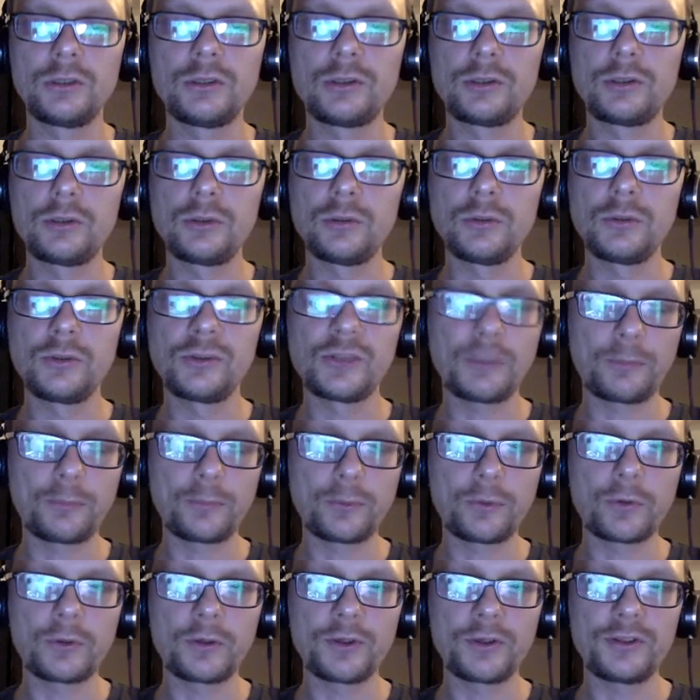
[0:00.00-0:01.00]
to
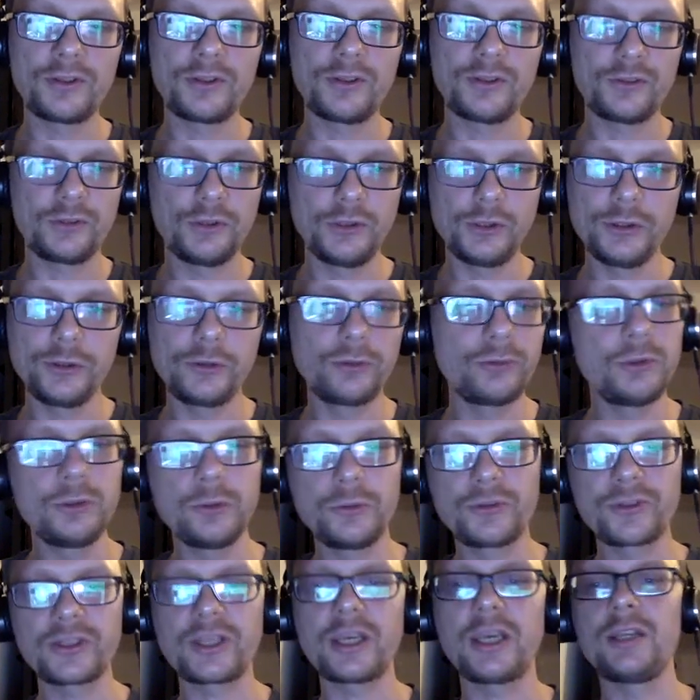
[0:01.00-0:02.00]
support this new
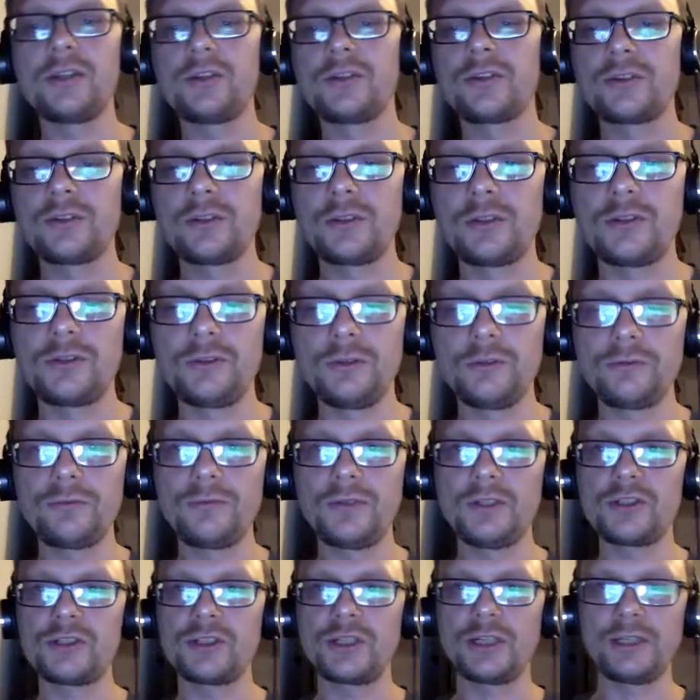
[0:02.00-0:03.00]
use case, this new
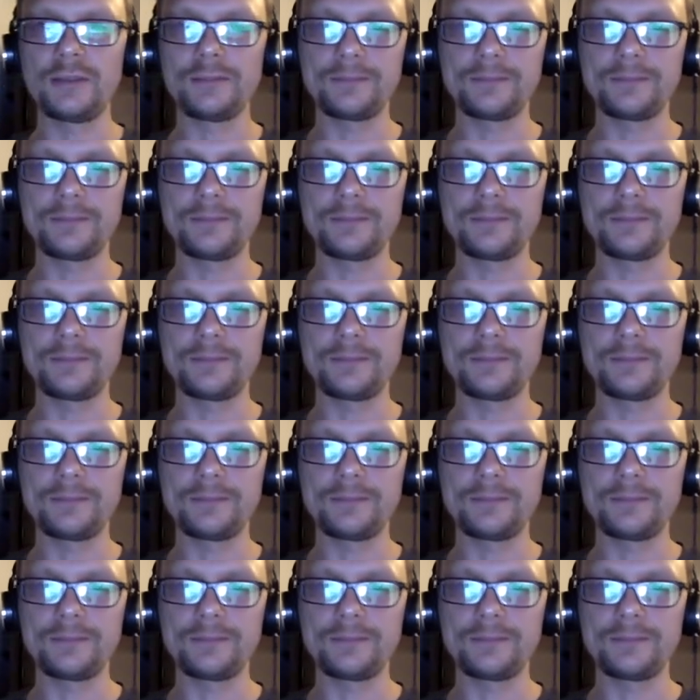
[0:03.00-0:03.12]
feature.